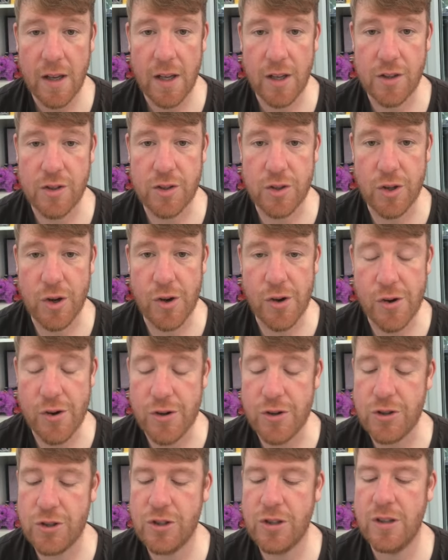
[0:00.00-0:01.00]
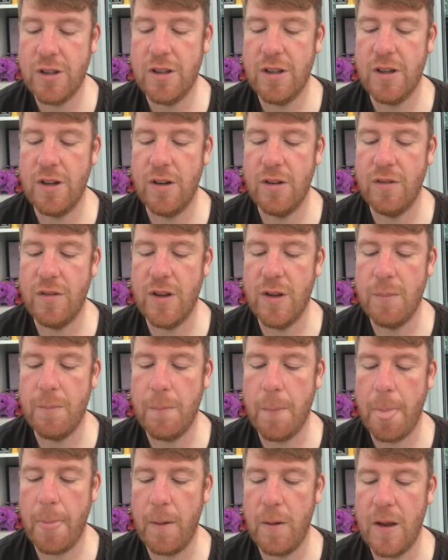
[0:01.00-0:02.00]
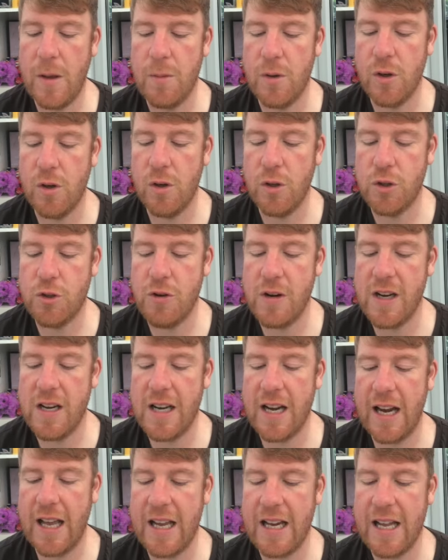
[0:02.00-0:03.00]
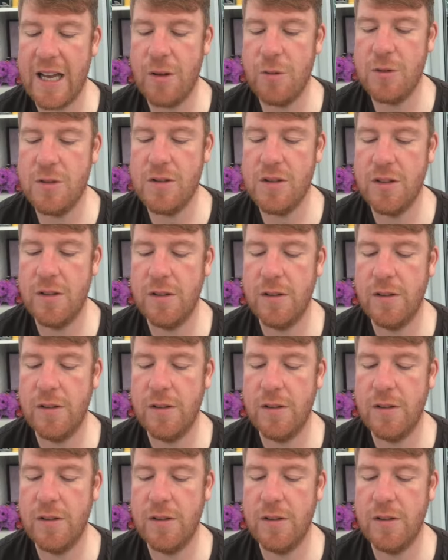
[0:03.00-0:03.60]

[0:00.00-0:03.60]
a scourge of them. There we go, Trinity Lighthouse,